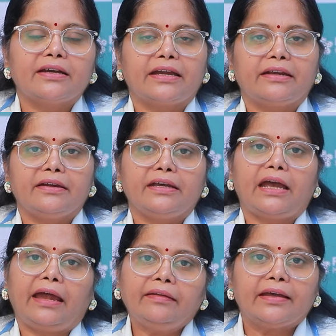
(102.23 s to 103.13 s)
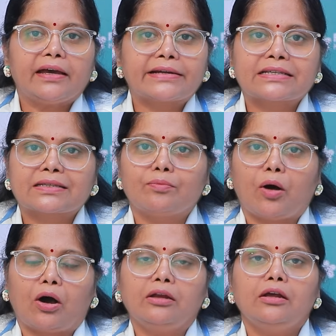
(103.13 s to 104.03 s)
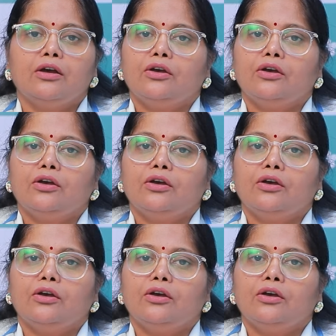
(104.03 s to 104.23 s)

the kidney and they are small,